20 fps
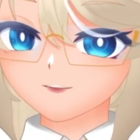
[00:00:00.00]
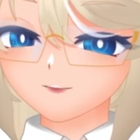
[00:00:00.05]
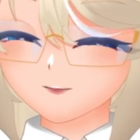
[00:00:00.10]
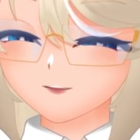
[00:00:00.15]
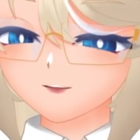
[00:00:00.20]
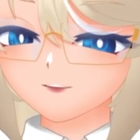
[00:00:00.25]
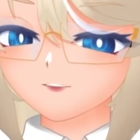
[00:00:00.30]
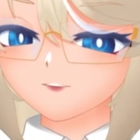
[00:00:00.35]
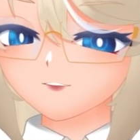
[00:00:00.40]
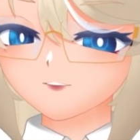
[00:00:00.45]

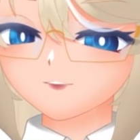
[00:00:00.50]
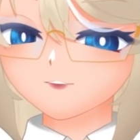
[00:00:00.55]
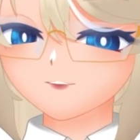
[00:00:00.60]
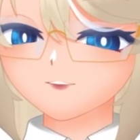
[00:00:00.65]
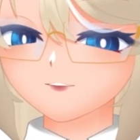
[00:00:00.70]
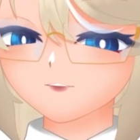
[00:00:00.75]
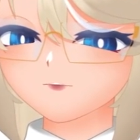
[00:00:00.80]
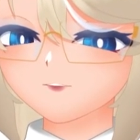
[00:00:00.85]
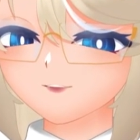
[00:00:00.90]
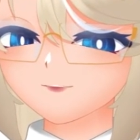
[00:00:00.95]
You're
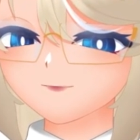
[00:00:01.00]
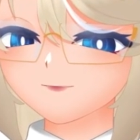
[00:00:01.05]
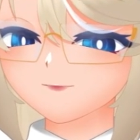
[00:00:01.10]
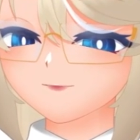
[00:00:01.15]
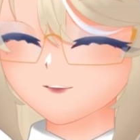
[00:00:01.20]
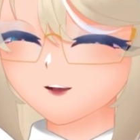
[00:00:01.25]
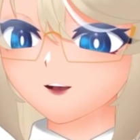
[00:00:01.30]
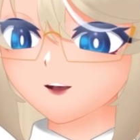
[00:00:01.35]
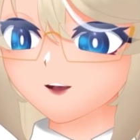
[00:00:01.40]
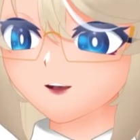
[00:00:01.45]
still going to
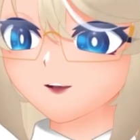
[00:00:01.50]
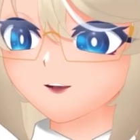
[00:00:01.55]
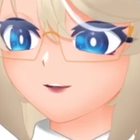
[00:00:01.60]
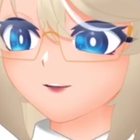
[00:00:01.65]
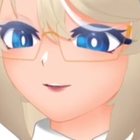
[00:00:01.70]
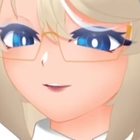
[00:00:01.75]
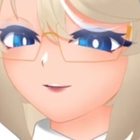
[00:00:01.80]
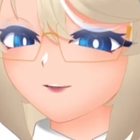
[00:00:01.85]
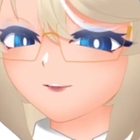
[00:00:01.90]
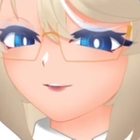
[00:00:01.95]

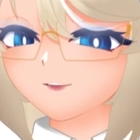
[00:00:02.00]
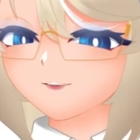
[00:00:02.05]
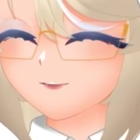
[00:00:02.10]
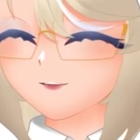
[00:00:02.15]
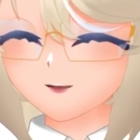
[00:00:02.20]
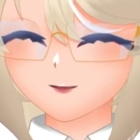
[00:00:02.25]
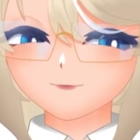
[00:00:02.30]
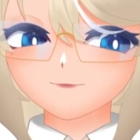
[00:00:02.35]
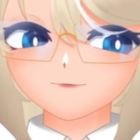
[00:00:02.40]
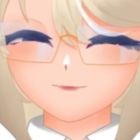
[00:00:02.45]
take...
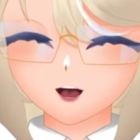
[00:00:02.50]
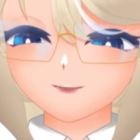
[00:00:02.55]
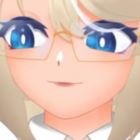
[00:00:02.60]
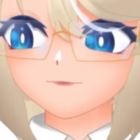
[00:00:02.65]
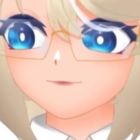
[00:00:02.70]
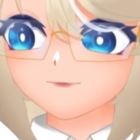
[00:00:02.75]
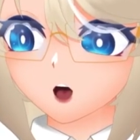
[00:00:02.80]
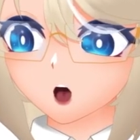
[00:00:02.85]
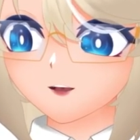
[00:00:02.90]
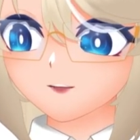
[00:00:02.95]
my
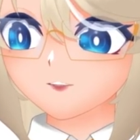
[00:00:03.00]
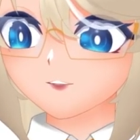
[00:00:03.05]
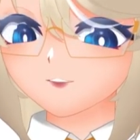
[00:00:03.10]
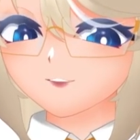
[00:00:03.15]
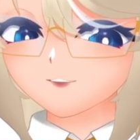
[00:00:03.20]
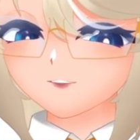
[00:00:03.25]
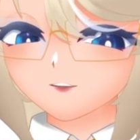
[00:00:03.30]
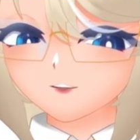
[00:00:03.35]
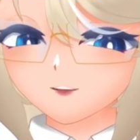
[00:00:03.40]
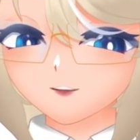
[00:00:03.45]
model
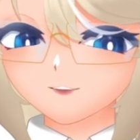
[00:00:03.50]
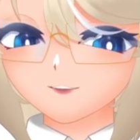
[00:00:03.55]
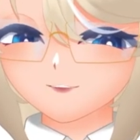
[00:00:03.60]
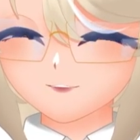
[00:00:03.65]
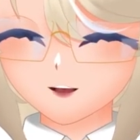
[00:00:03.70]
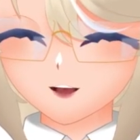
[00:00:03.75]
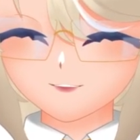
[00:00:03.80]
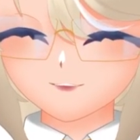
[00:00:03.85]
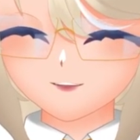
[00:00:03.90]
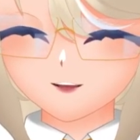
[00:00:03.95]
took,
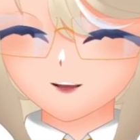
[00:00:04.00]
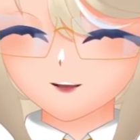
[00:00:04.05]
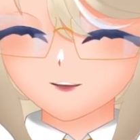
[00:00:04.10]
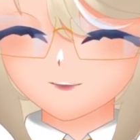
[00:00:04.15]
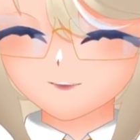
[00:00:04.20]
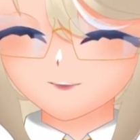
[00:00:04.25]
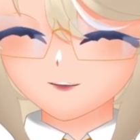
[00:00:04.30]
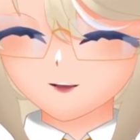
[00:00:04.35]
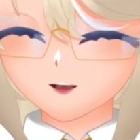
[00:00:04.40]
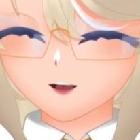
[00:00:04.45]
I think,
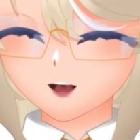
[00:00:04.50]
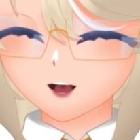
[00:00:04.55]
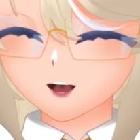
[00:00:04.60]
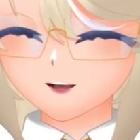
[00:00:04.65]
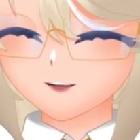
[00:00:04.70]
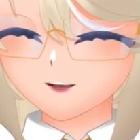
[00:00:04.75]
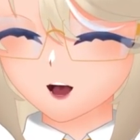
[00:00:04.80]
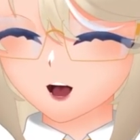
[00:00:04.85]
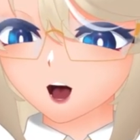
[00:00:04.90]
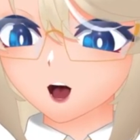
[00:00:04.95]

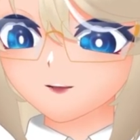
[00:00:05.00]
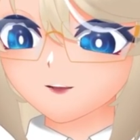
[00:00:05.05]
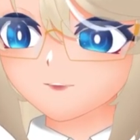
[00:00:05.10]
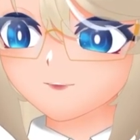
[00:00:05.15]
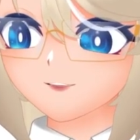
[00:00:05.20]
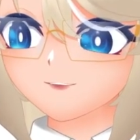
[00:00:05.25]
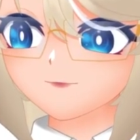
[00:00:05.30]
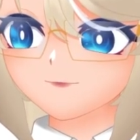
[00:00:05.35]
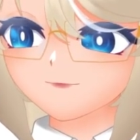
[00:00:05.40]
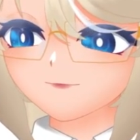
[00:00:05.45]
80
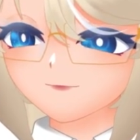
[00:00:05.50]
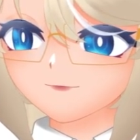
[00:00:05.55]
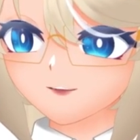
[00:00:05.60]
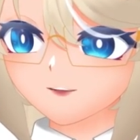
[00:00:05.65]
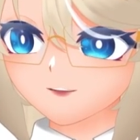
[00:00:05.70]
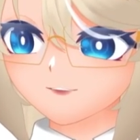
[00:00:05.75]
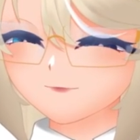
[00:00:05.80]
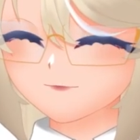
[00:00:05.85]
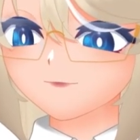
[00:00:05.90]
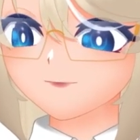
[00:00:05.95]
hours for me
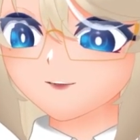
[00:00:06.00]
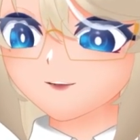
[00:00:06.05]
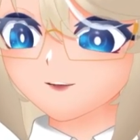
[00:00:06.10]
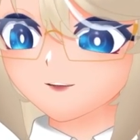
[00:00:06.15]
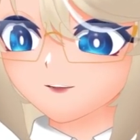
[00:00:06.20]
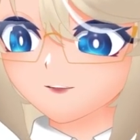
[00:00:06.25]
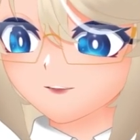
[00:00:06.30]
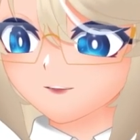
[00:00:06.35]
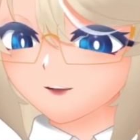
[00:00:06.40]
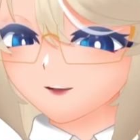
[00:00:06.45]
to
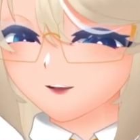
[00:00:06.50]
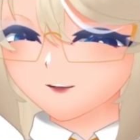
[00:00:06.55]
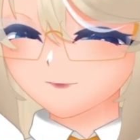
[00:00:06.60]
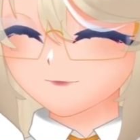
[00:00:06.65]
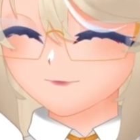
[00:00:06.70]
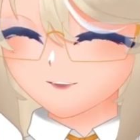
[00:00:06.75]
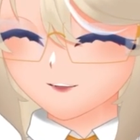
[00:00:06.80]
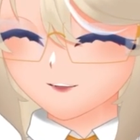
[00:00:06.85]
complete, but